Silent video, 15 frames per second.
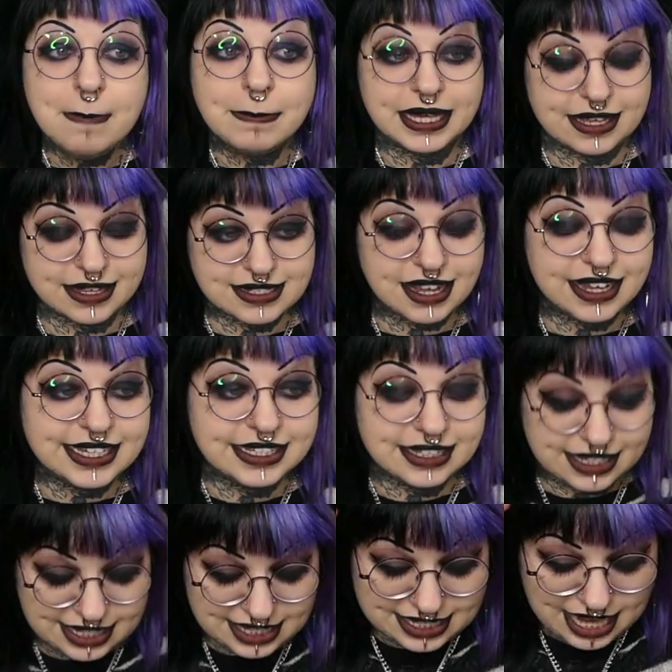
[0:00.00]
Because
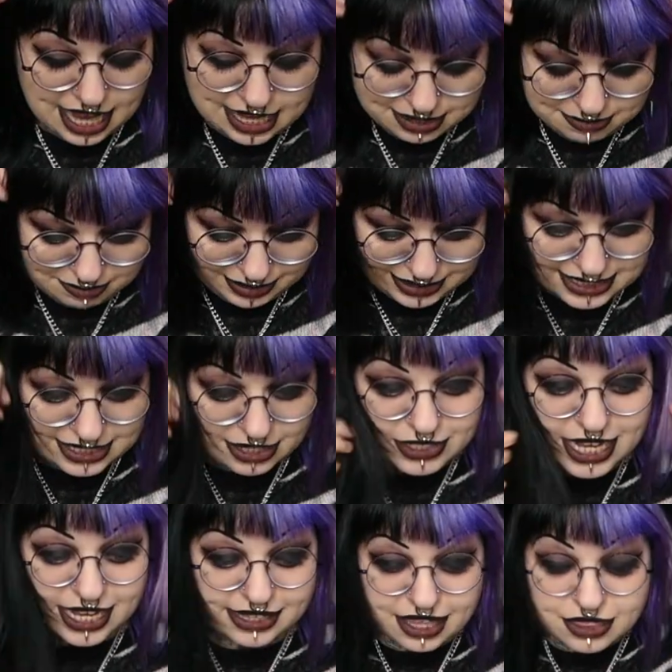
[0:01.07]
and please don't
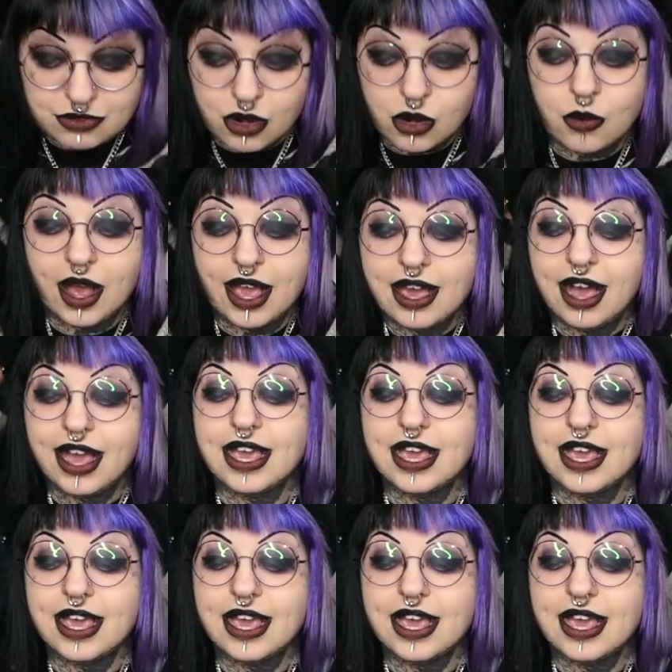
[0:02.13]
take that the wrong way.